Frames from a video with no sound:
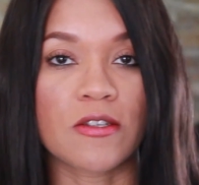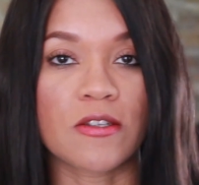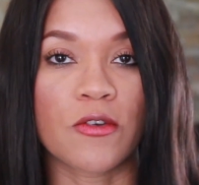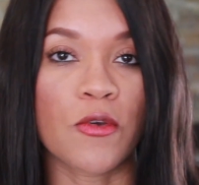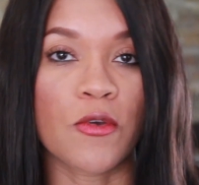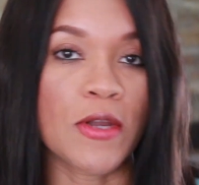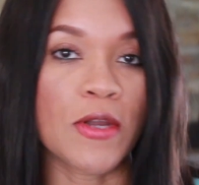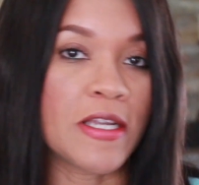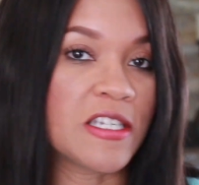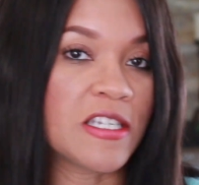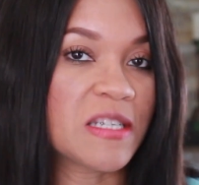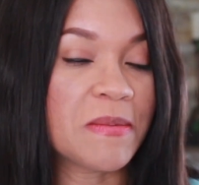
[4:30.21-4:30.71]

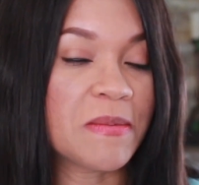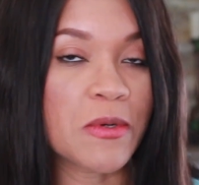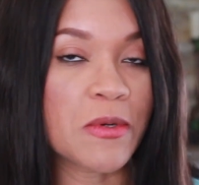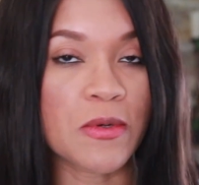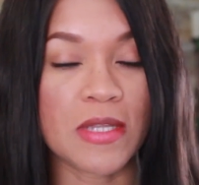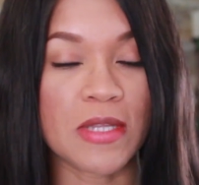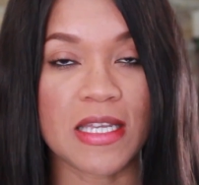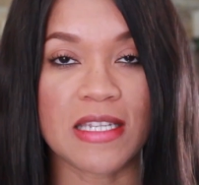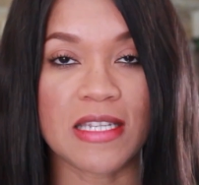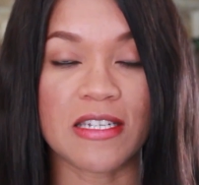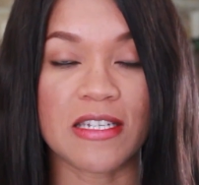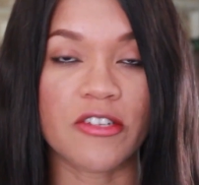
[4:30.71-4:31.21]
green
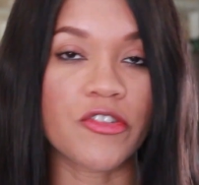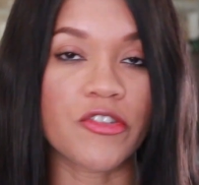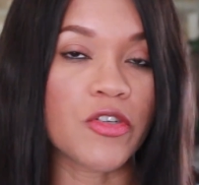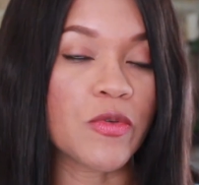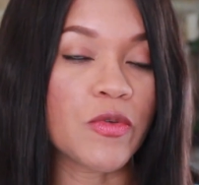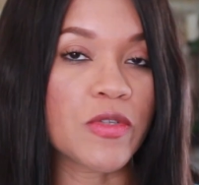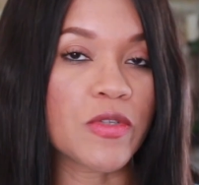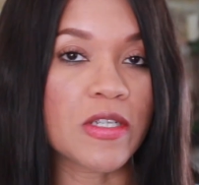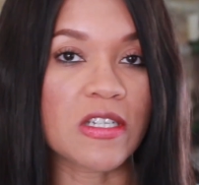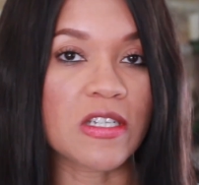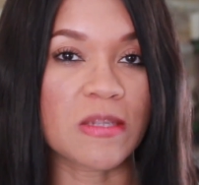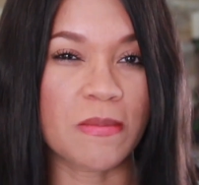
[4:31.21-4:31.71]
smoothies and
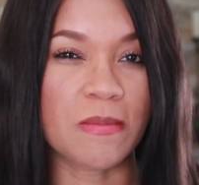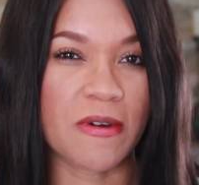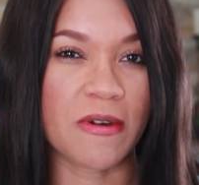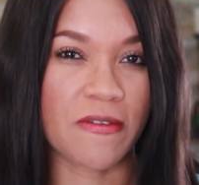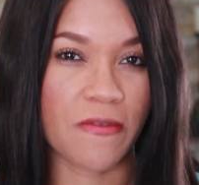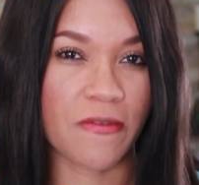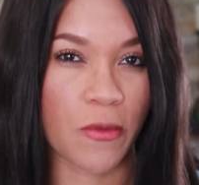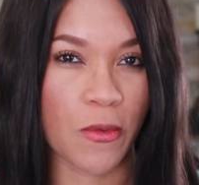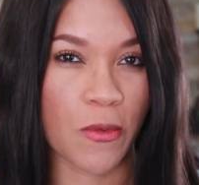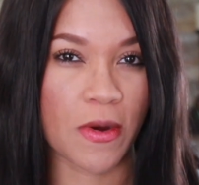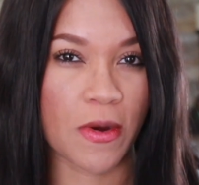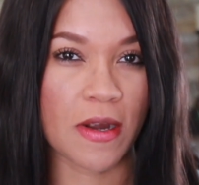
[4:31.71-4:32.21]
juices
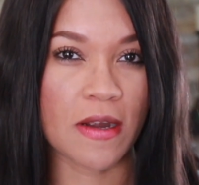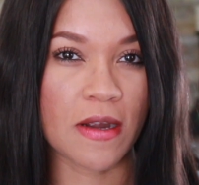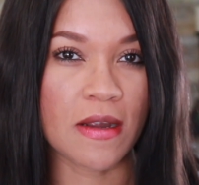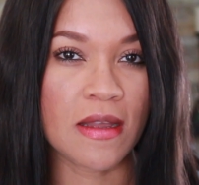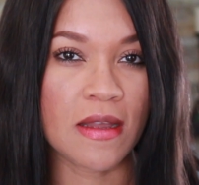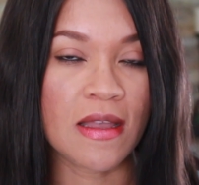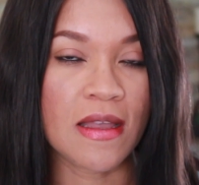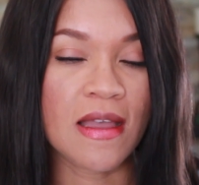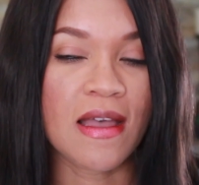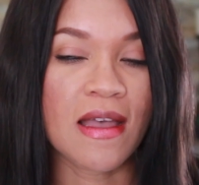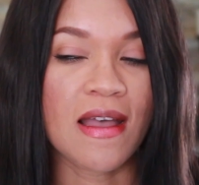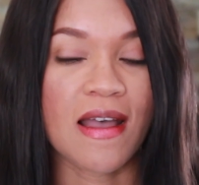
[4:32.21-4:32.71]

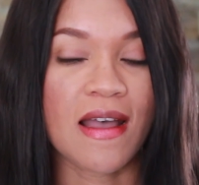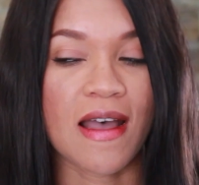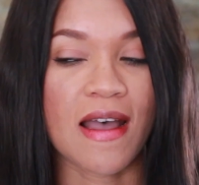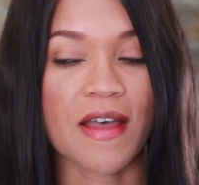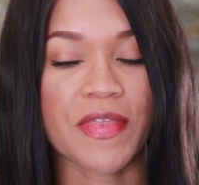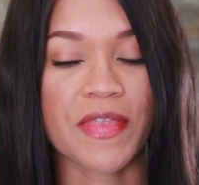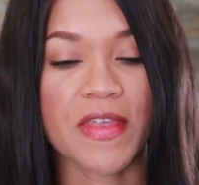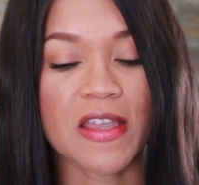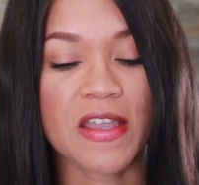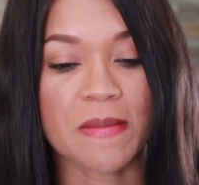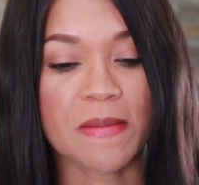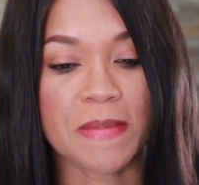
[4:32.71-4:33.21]
before. I
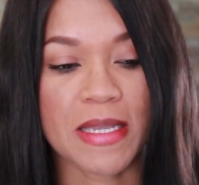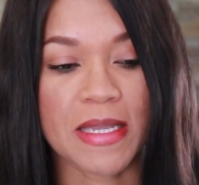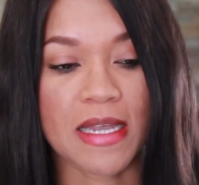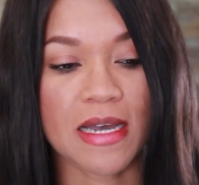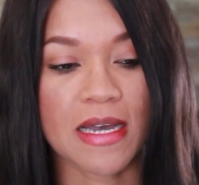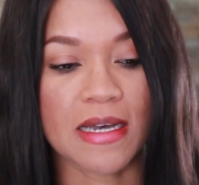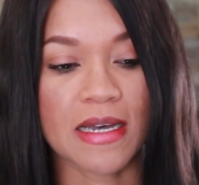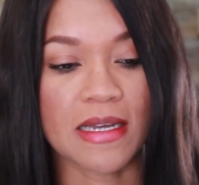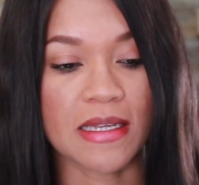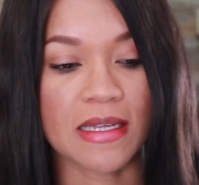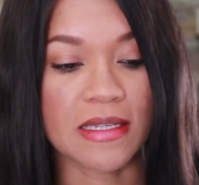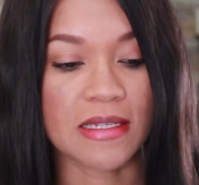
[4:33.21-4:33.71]
think
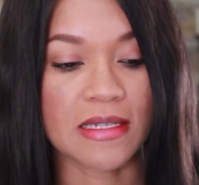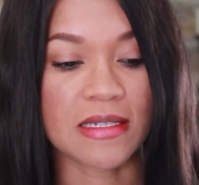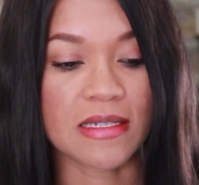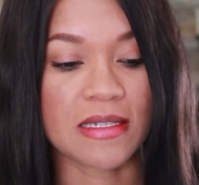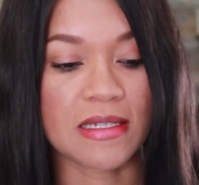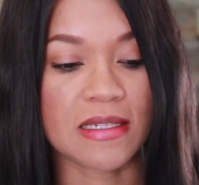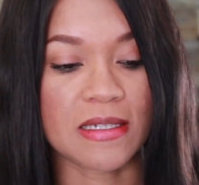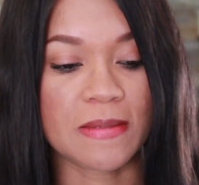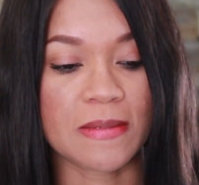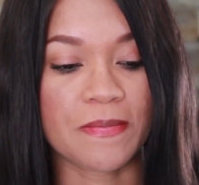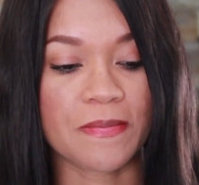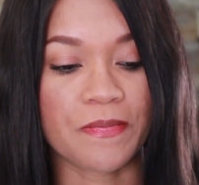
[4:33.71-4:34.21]

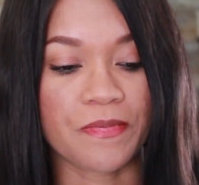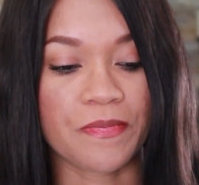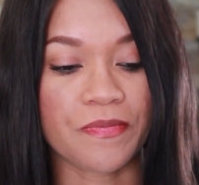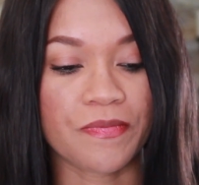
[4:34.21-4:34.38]
because,